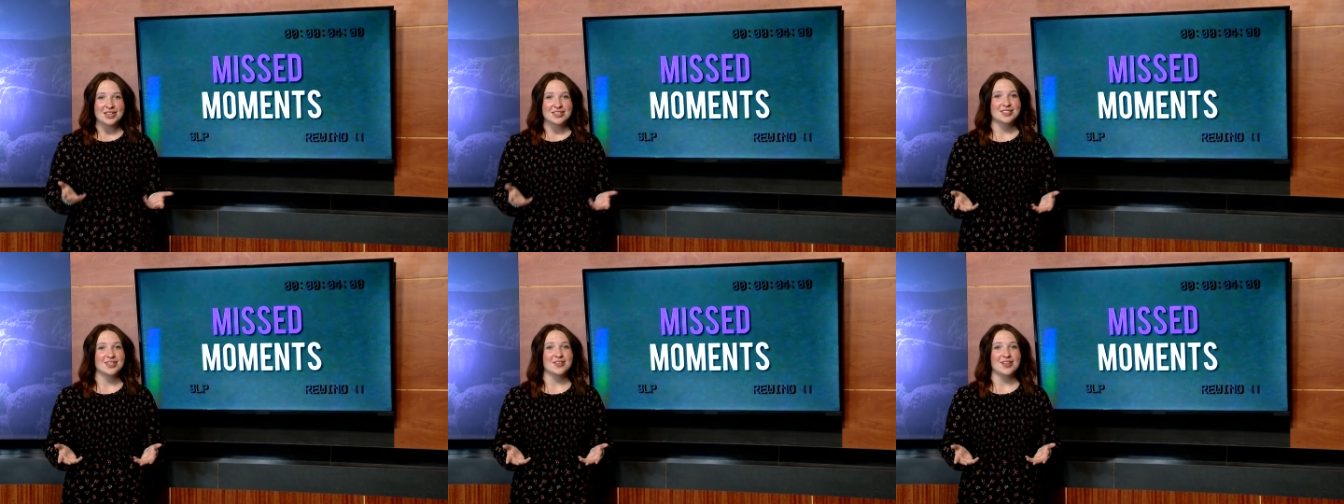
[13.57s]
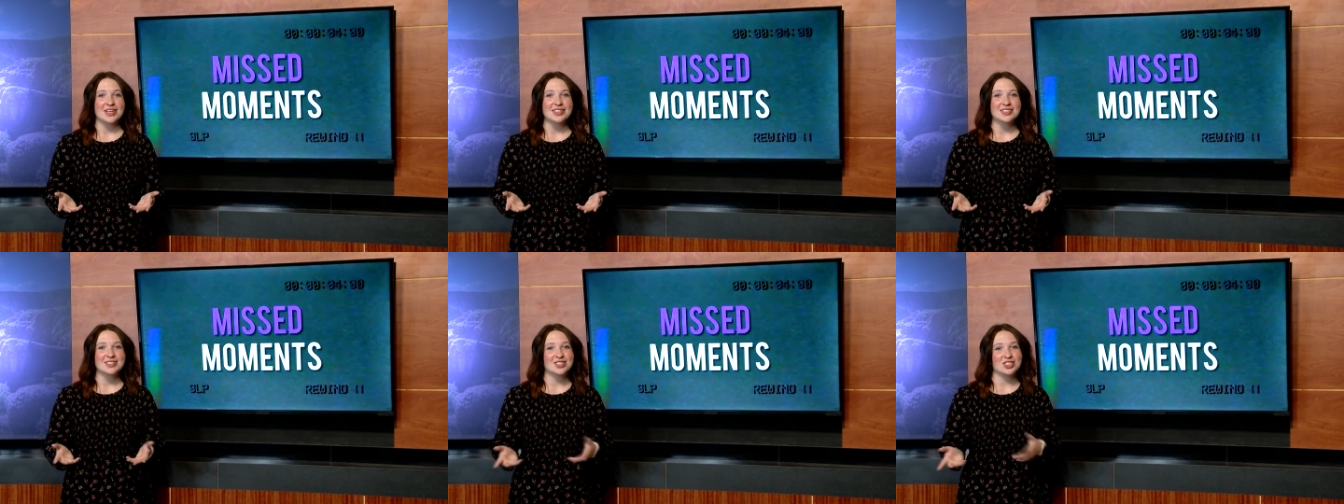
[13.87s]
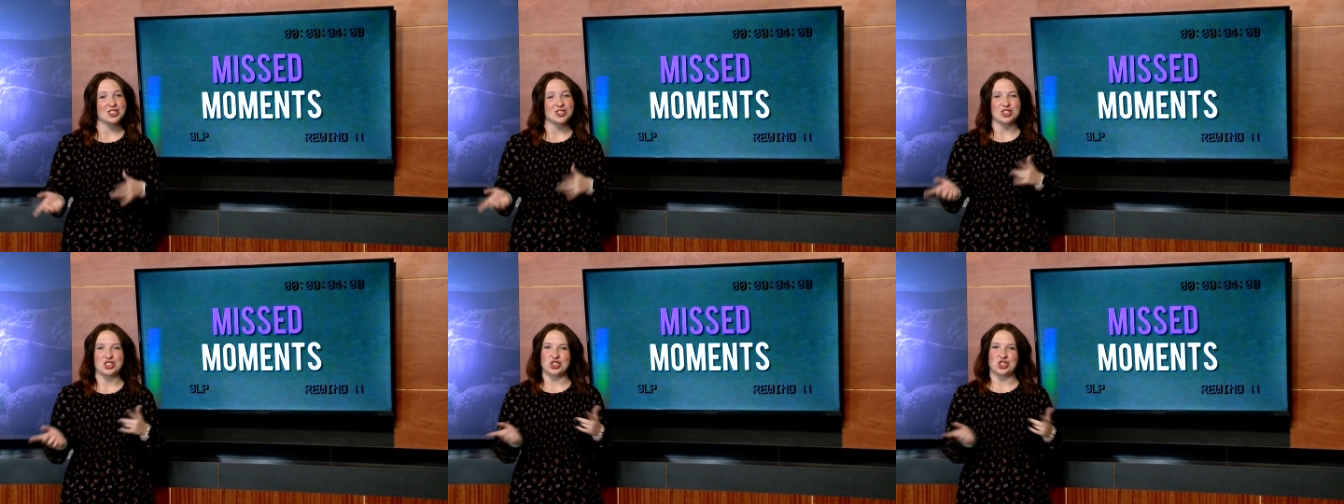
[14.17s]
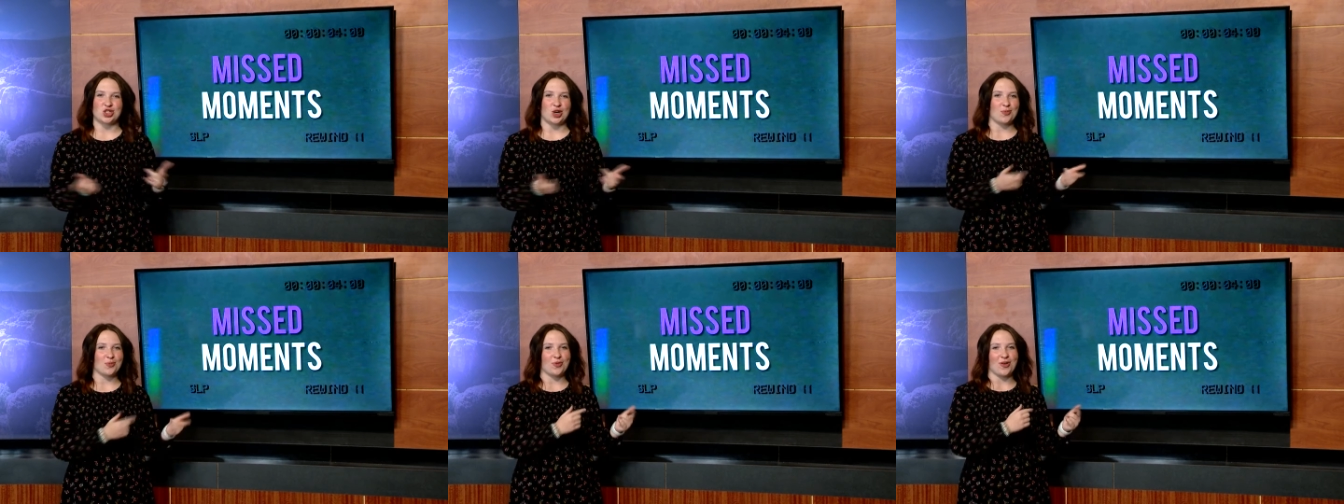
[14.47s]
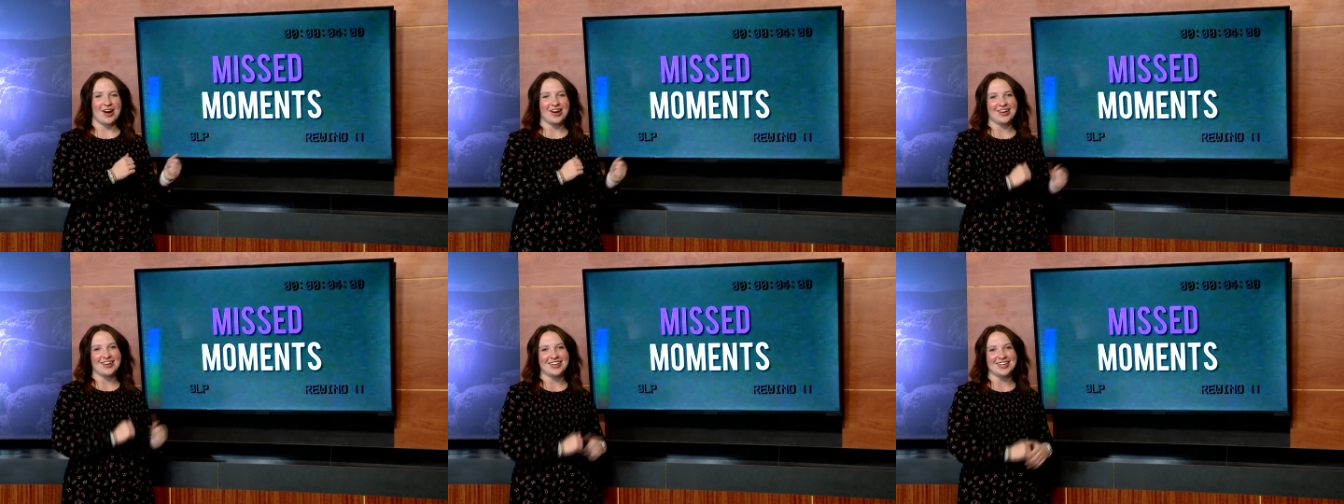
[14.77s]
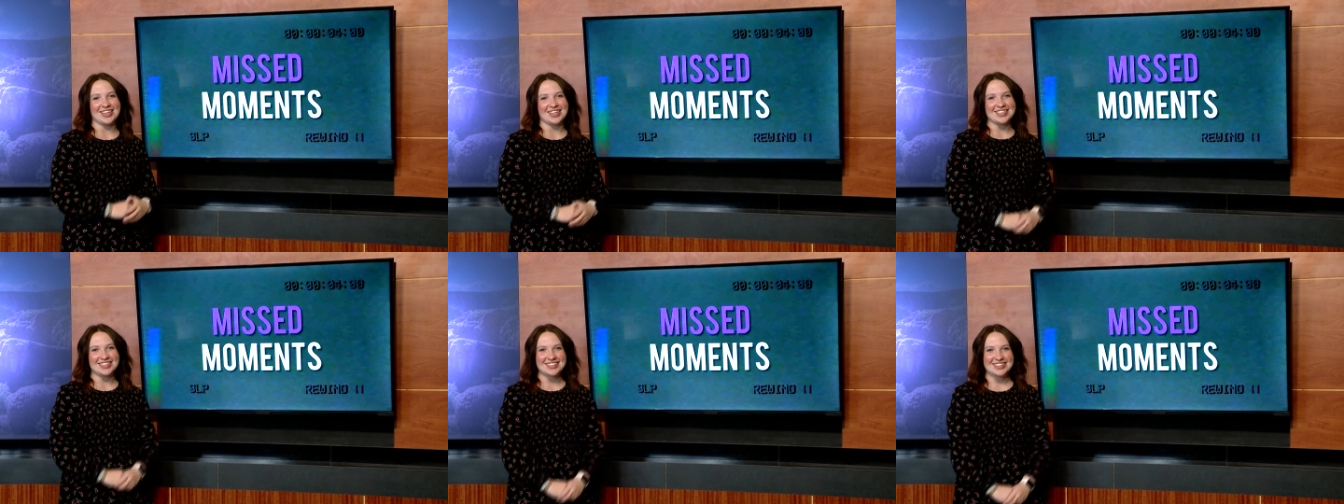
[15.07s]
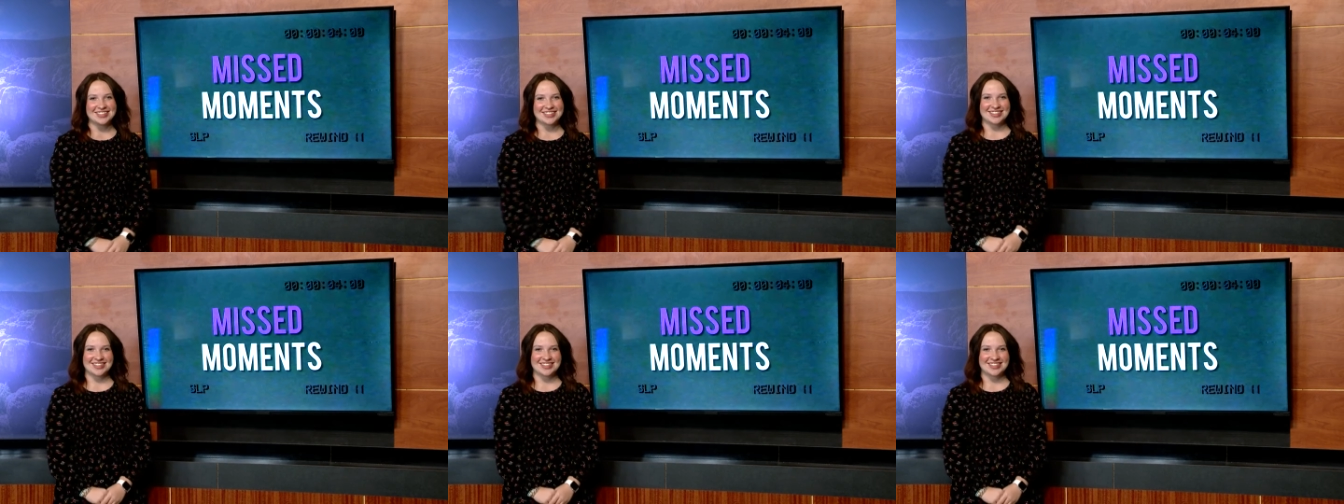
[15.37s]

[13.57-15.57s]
So let's just jump right on in.